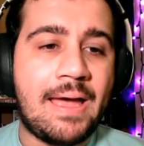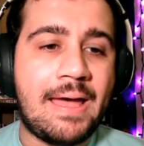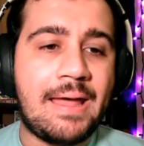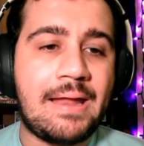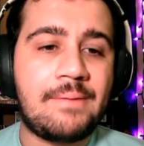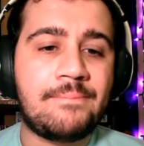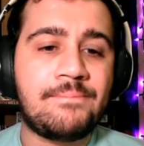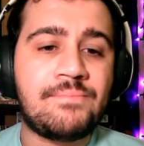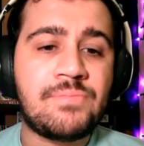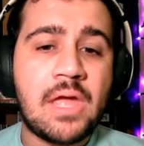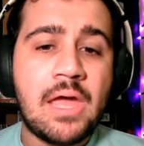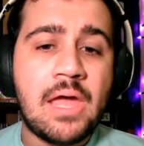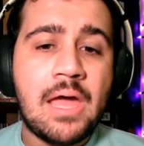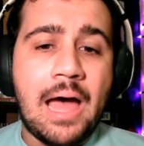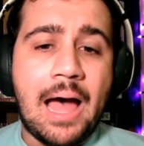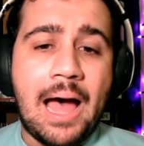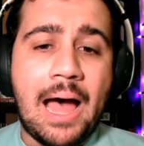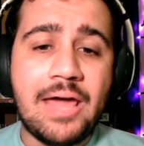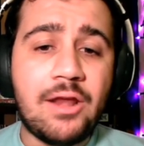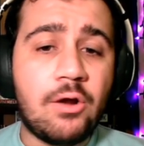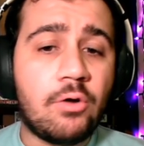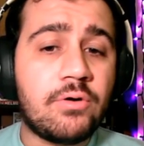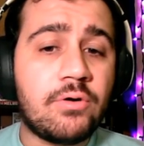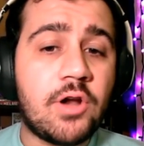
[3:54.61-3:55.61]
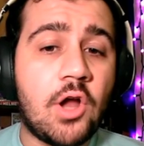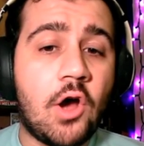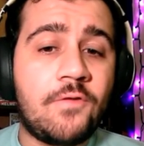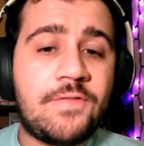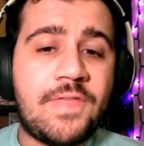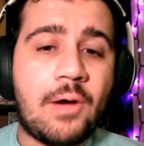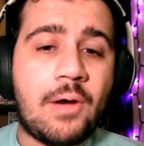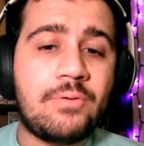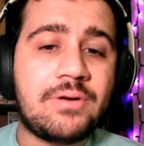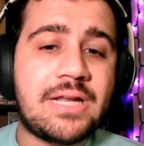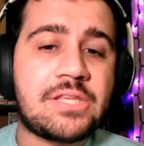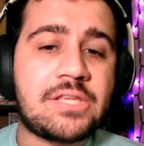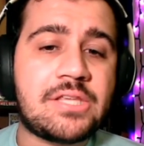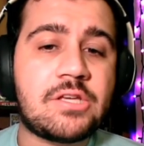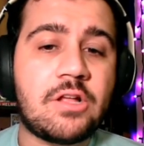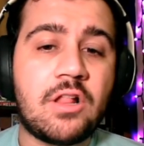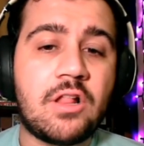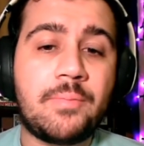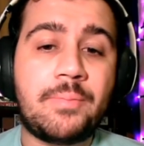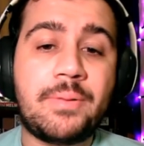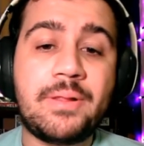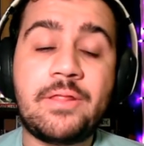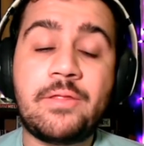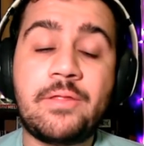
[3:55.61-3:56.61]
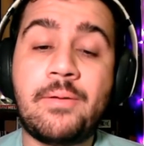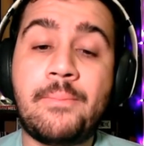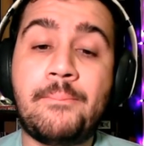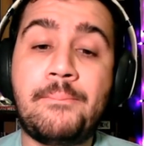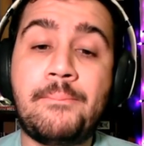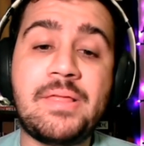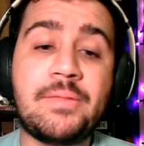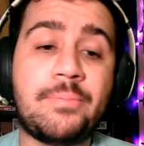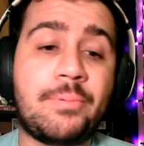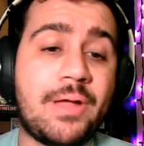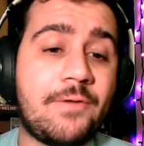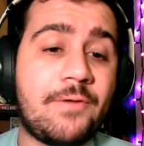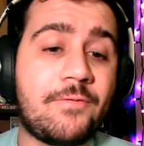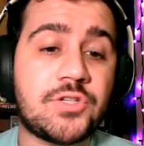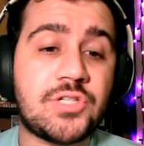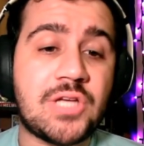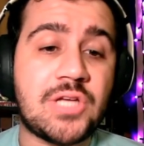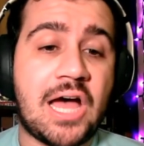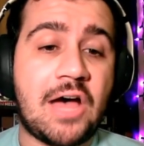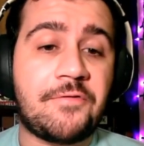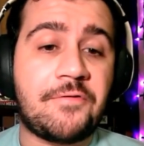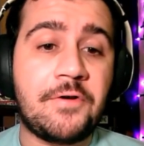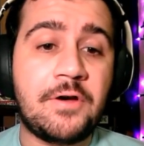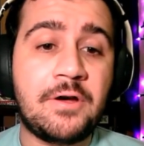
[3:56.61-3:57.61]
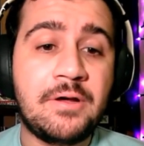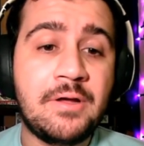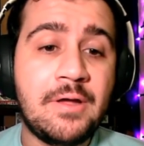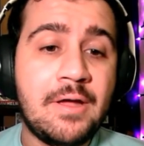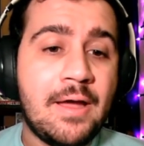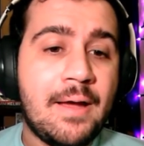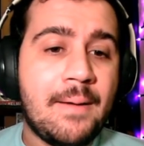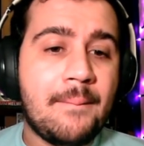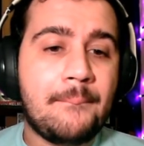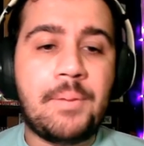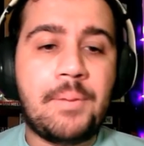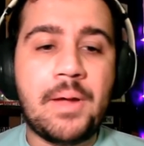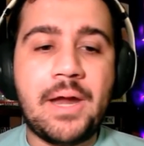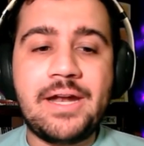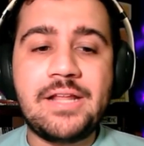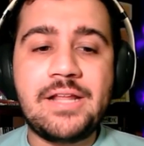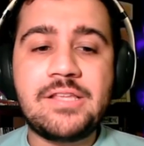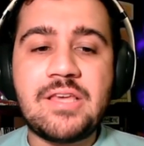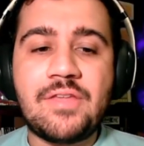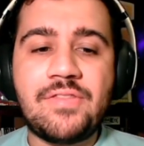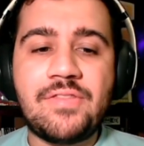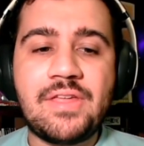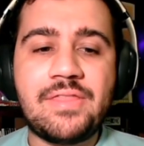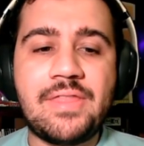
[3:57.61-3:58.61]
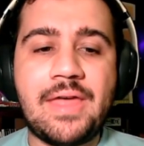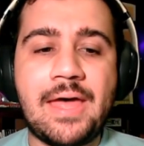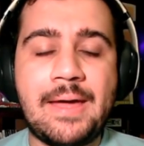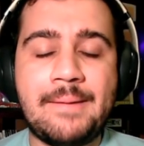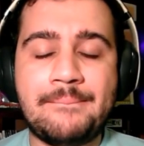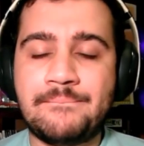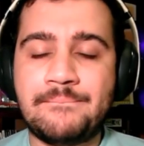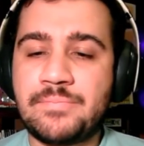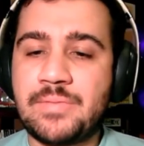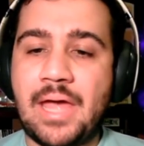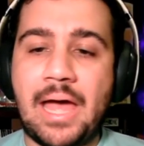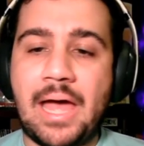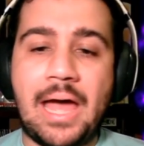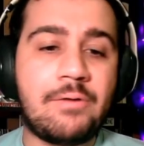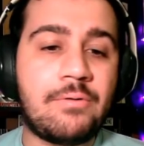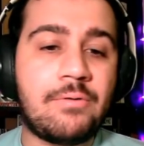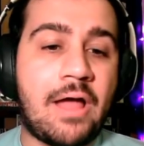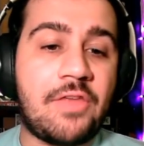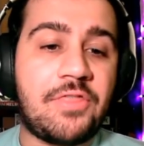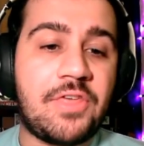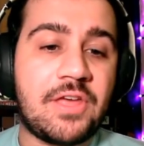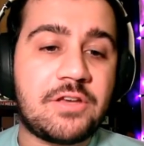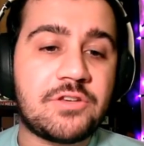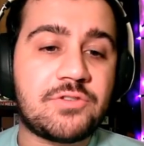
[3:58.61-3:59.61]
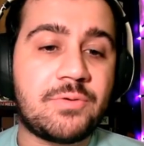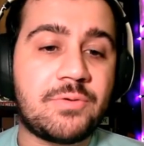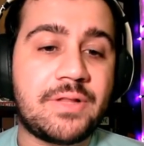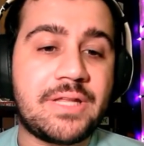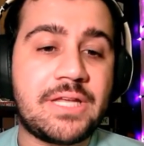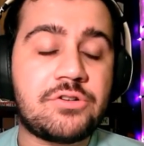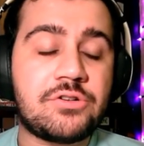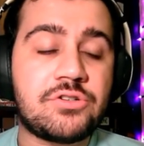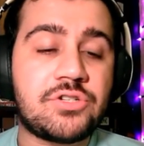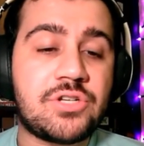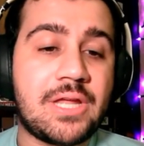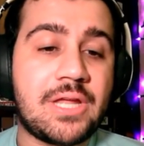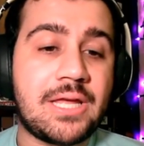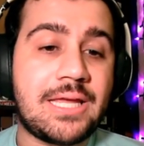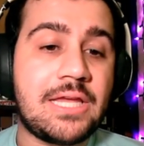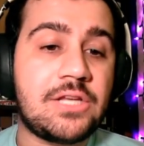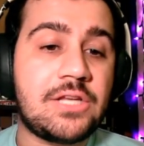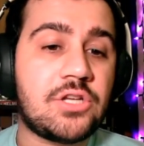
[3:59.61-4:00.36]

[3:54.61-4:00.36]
And I don't know if that would necessarily be the plan for Tafa, but it is something that I think is really interesting.